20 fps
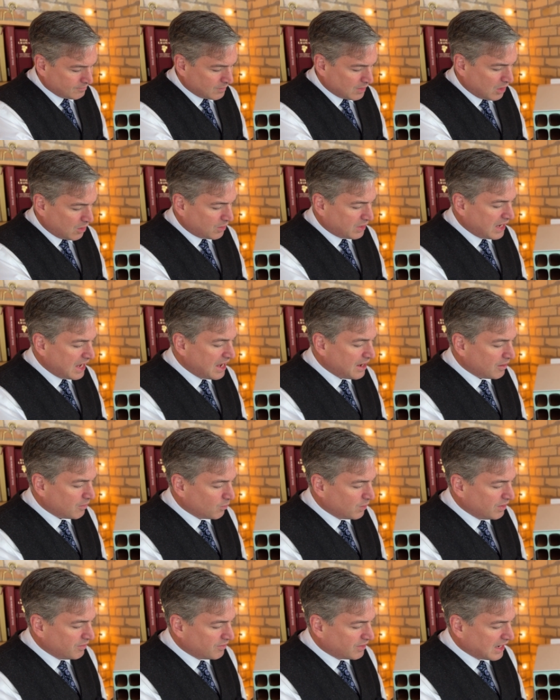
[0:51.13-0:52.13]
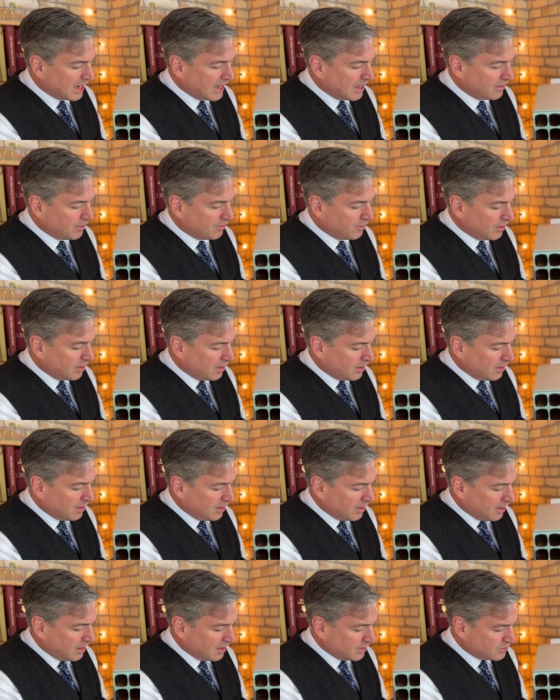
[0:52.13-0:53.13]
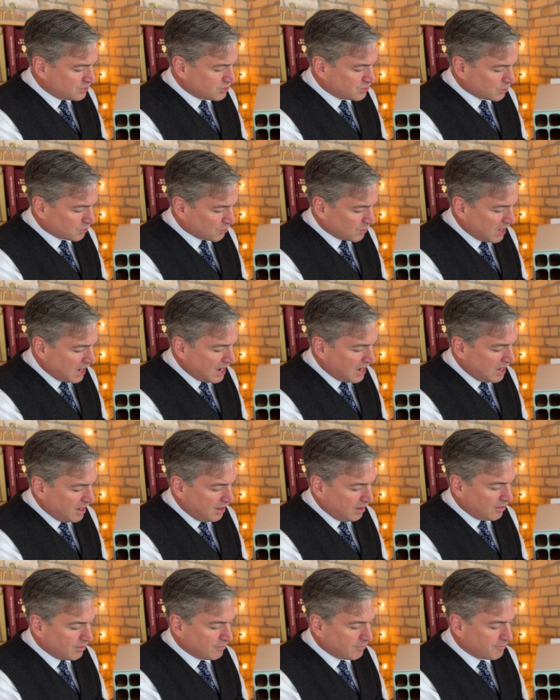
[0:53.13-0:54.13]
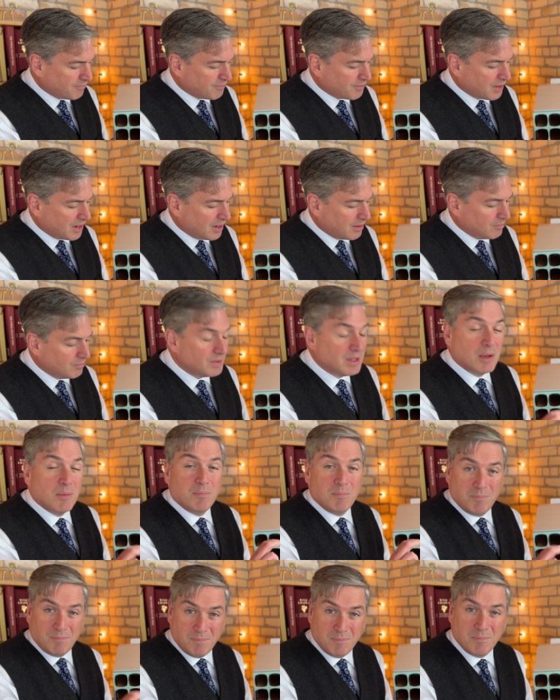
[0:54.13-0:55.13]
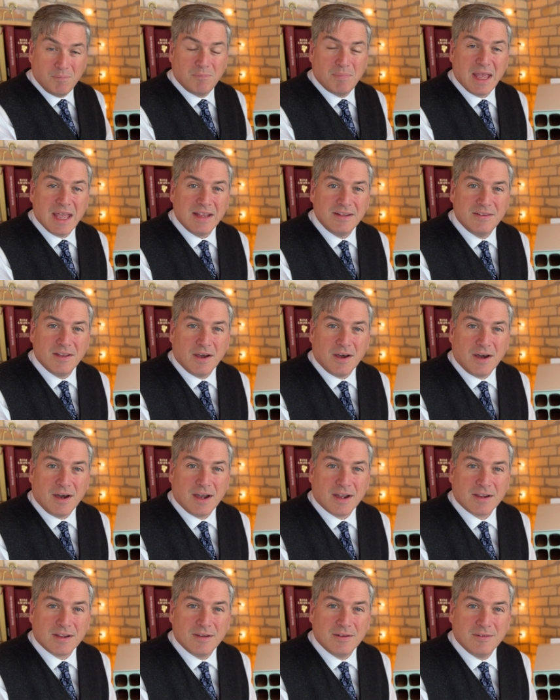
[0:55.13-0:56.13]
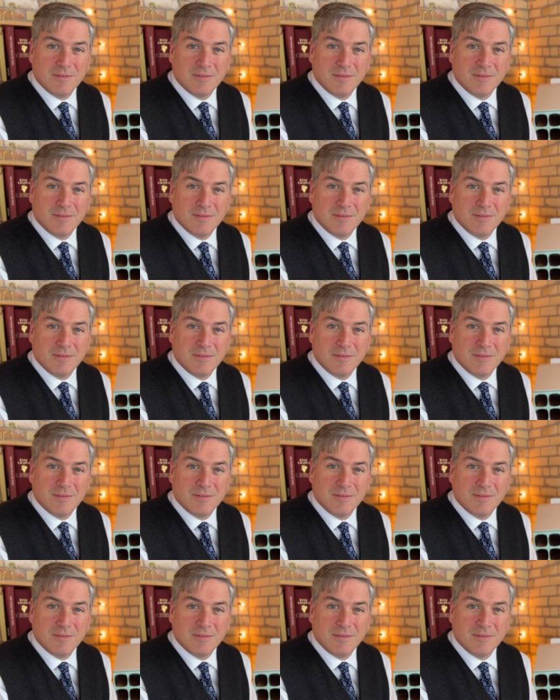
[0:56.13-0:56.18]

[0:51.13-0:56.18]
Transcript: Okay, we've got a Syrah from the Pays d'Oc